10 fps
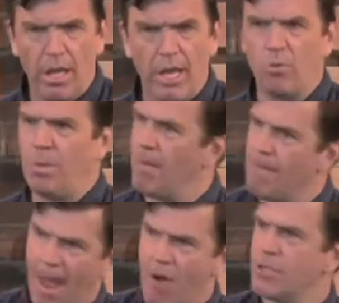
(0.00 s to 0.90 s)
It would be
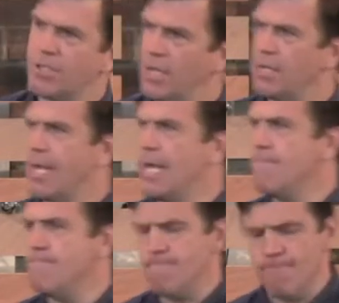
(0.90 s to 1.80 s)
embarrassing to
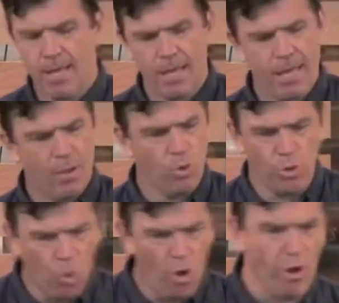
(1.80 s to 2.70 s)
him. It
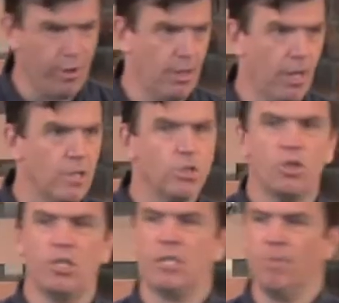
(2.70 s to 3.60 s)
wouldn't work. So
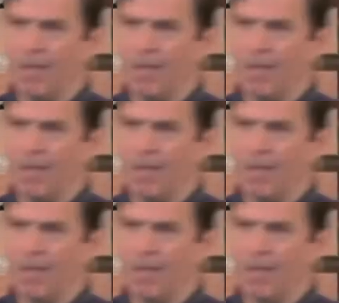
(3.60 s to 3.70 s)
she simply